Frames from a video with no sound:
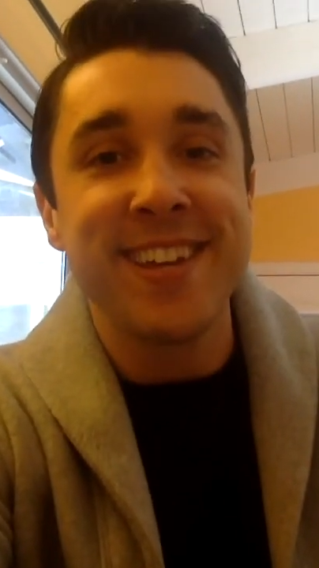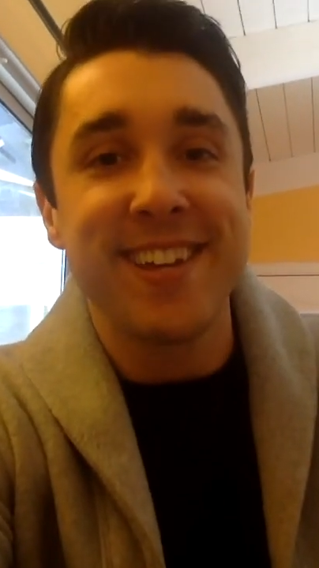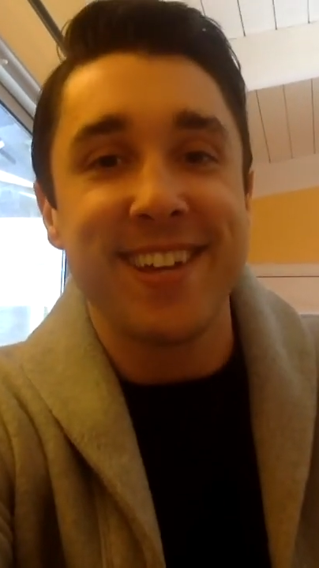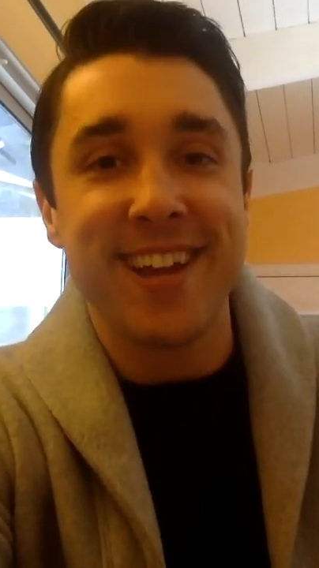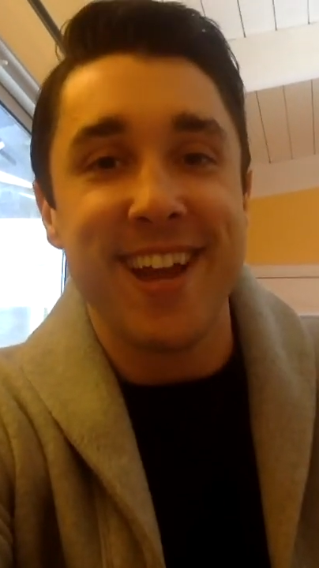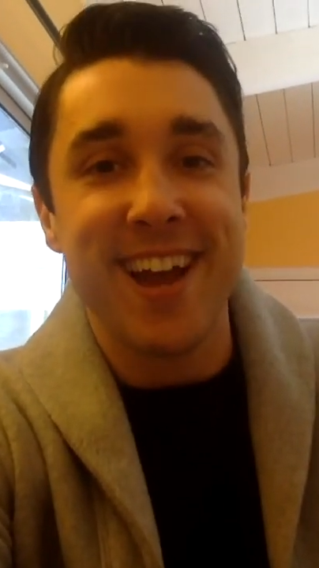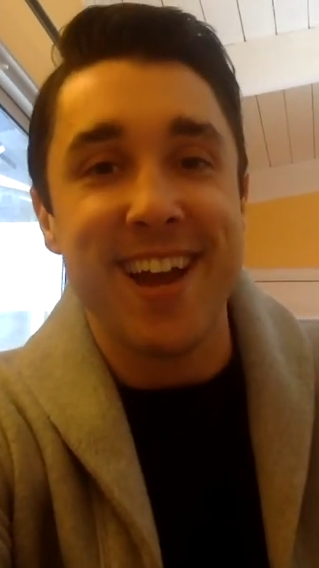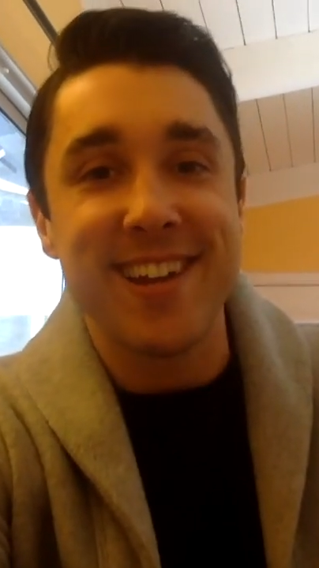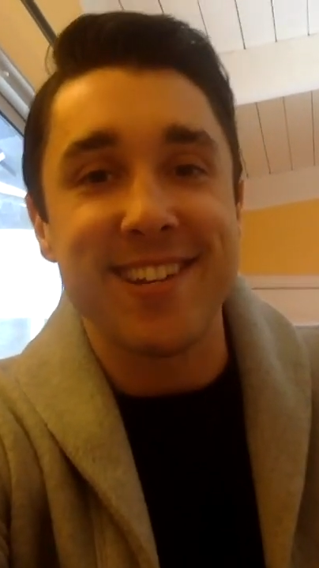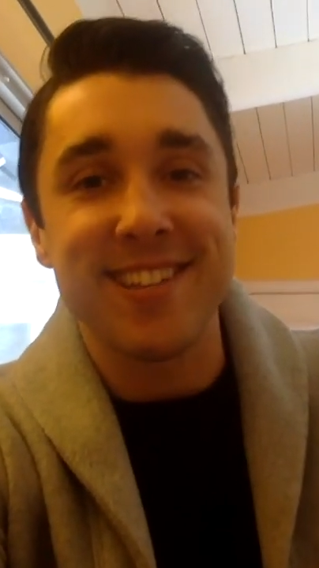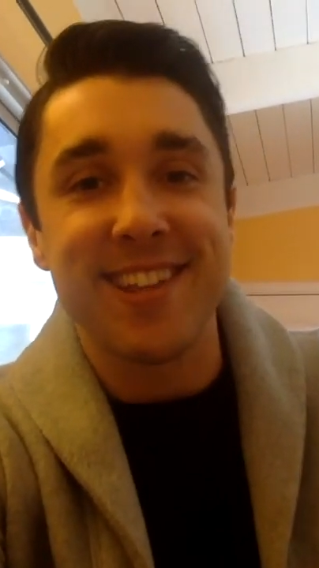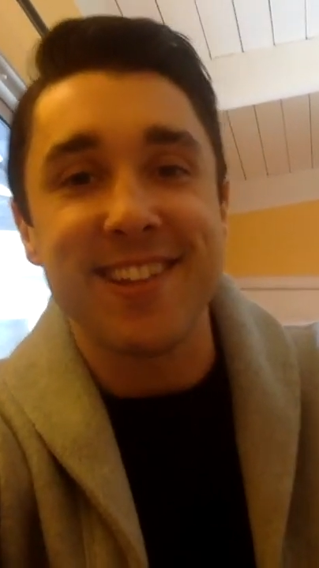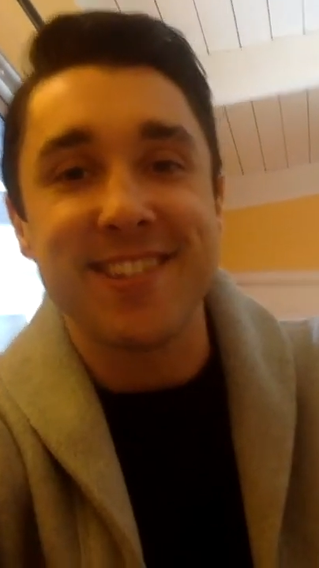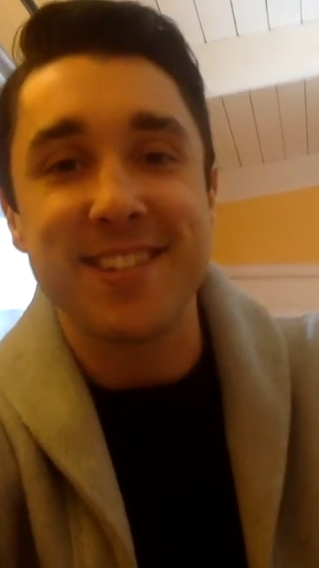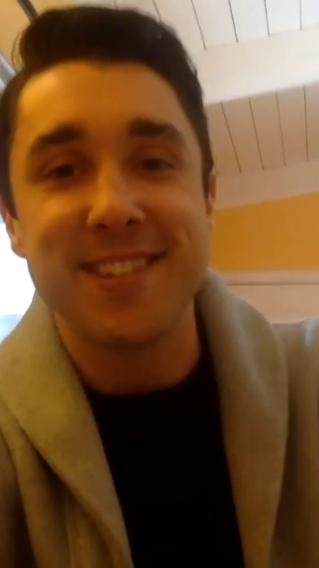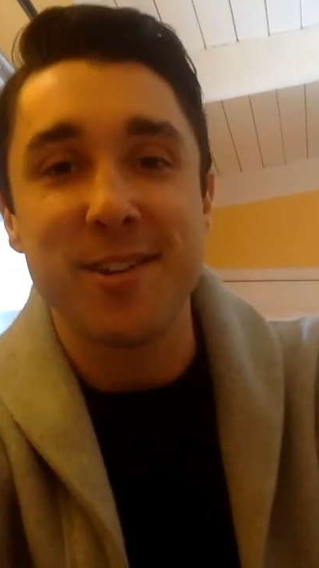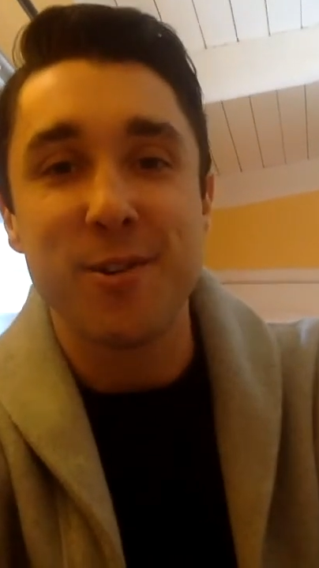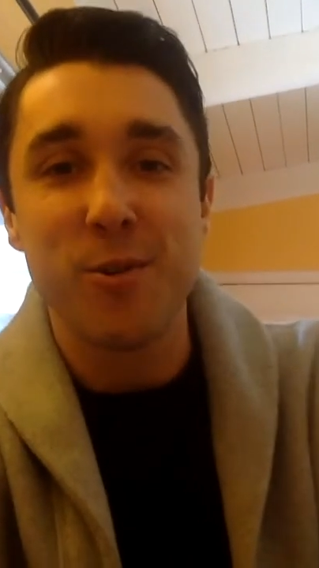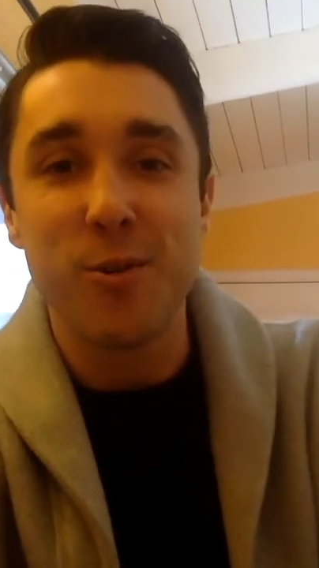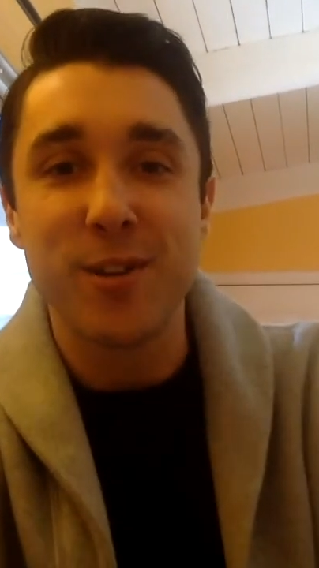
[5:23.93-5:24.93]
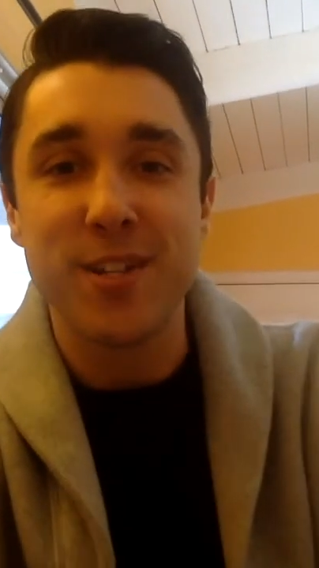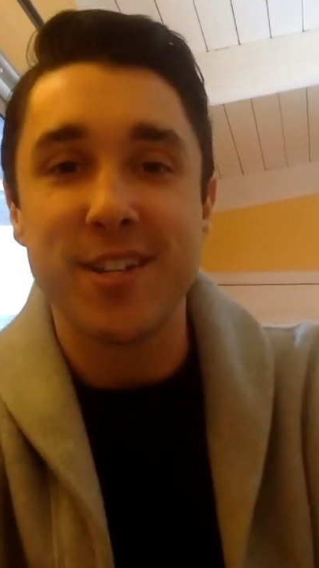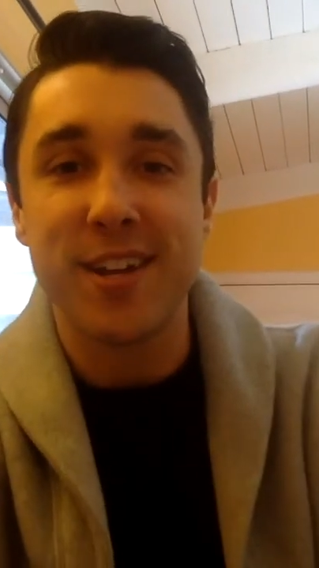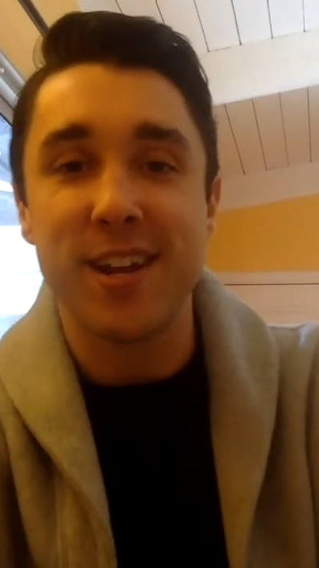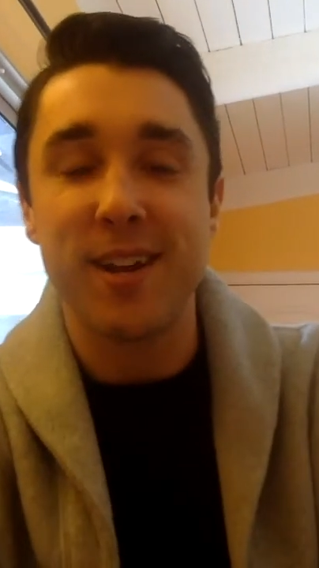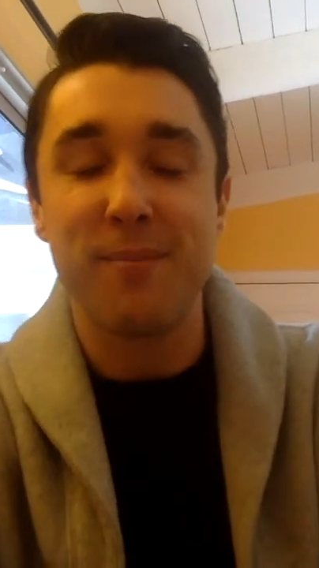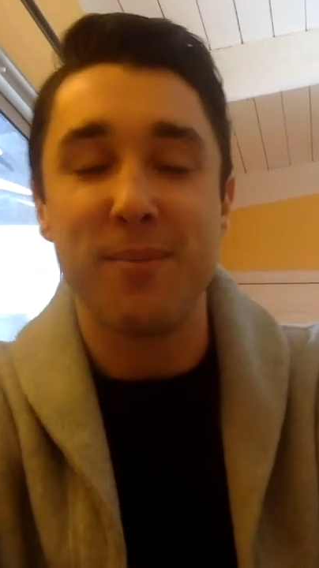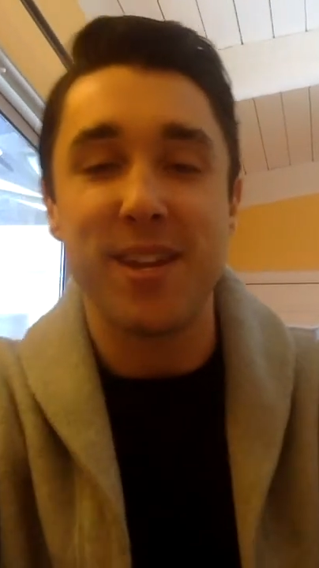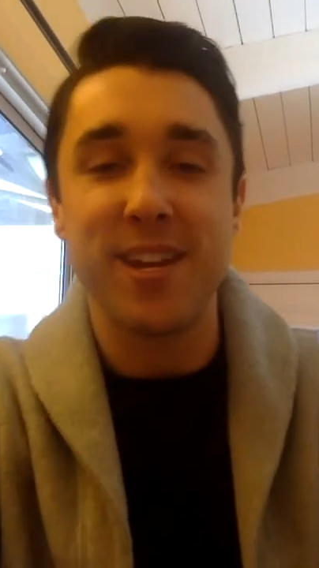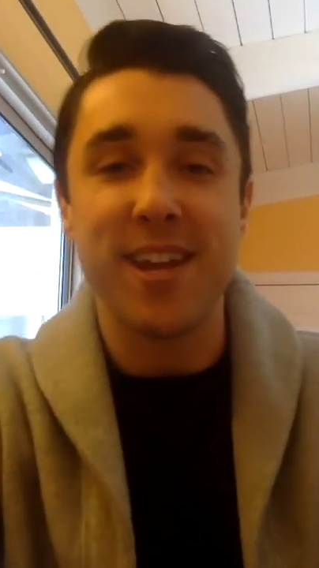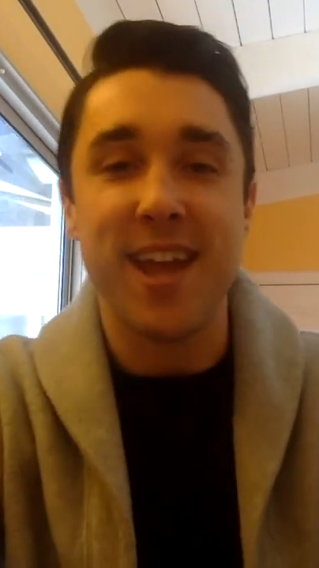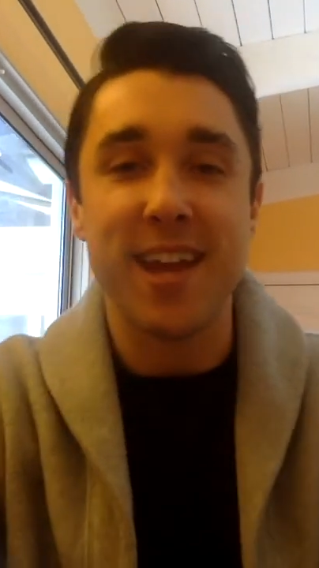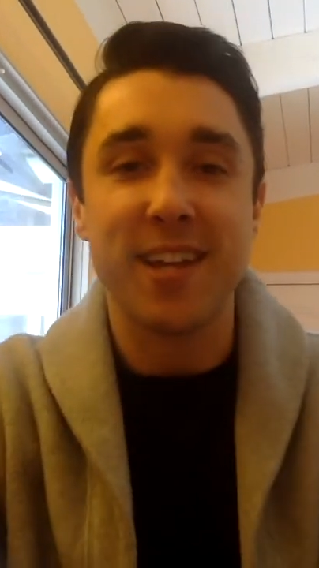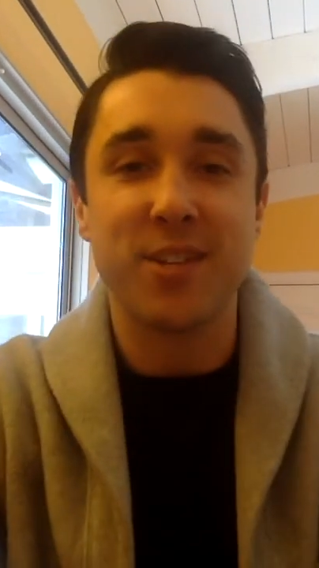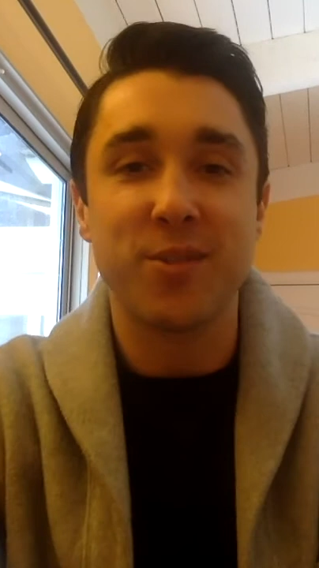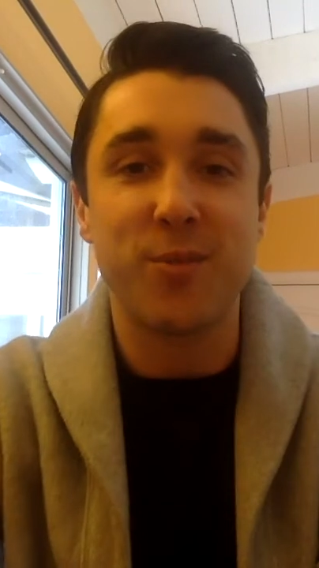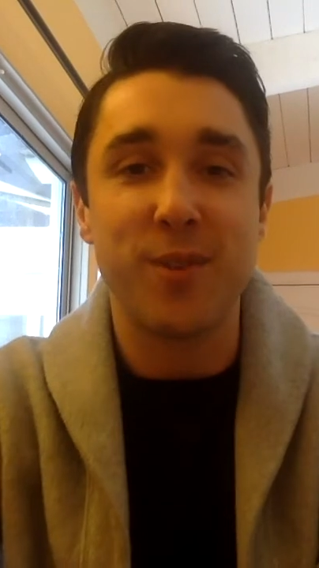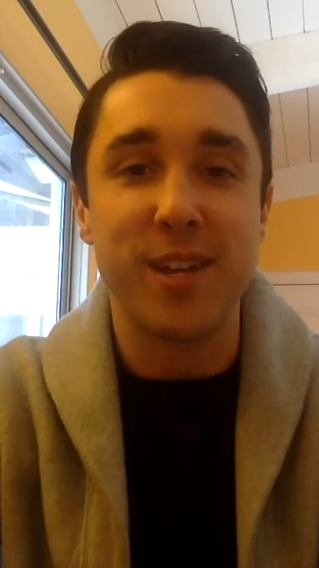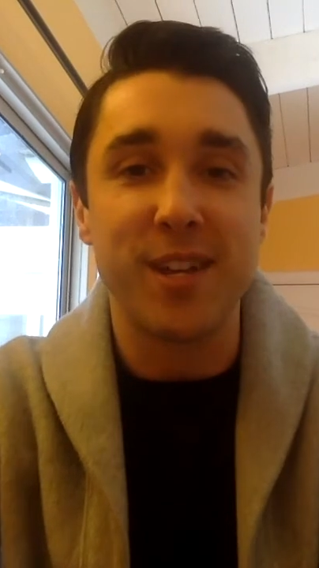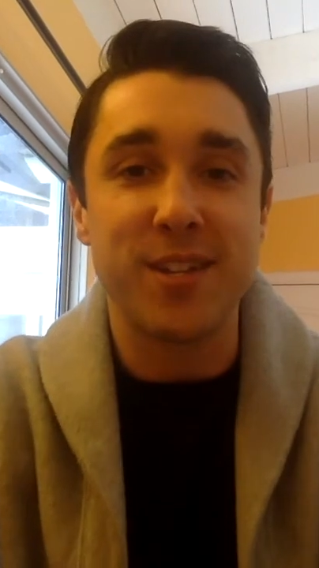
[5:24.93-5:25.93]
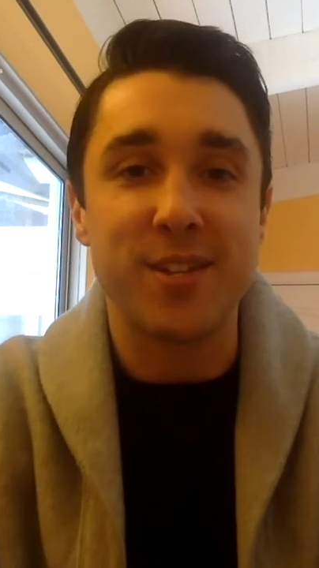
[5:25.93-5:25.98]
Guys, let's see who it's going to be next week.